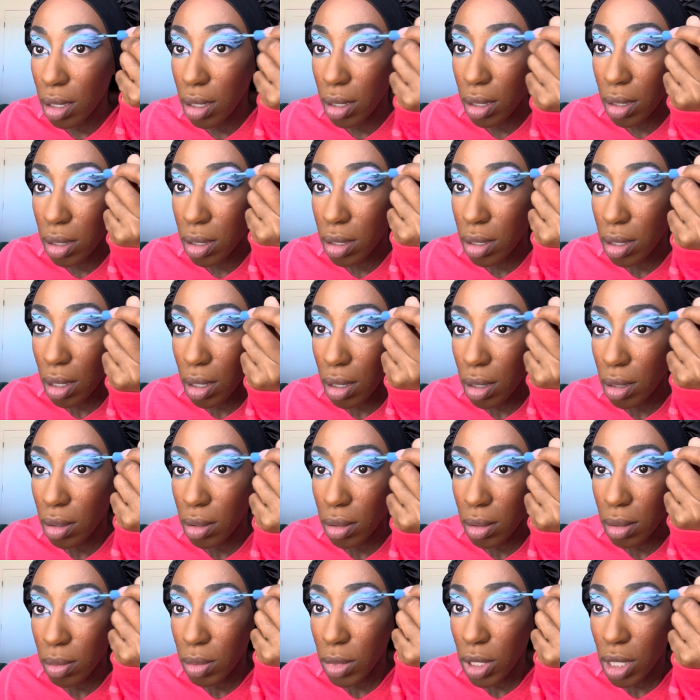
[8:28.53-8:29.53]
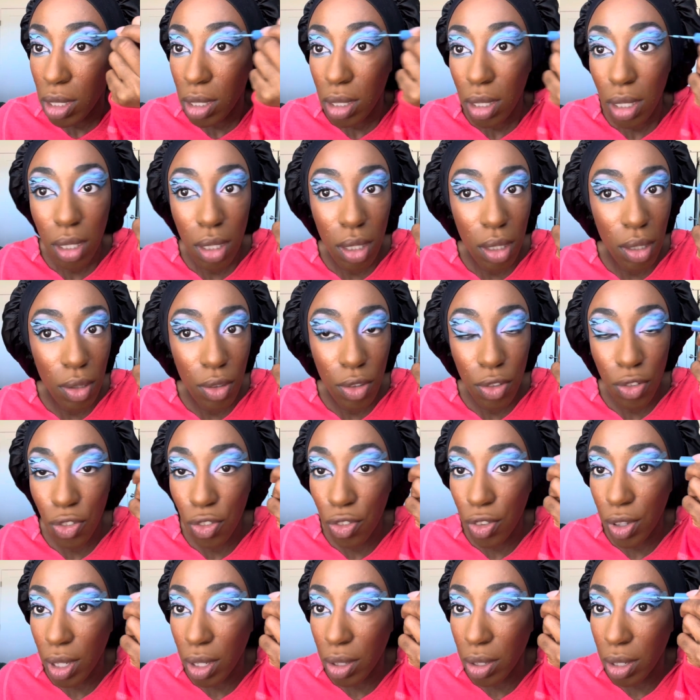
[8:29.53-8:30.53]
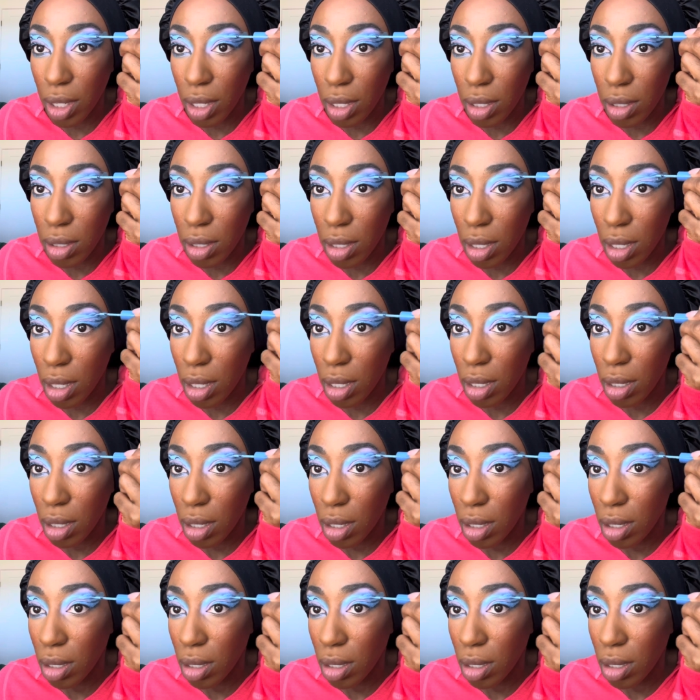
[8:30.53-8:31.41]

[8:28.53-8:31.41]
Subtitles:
So I'm just gonna fill this in.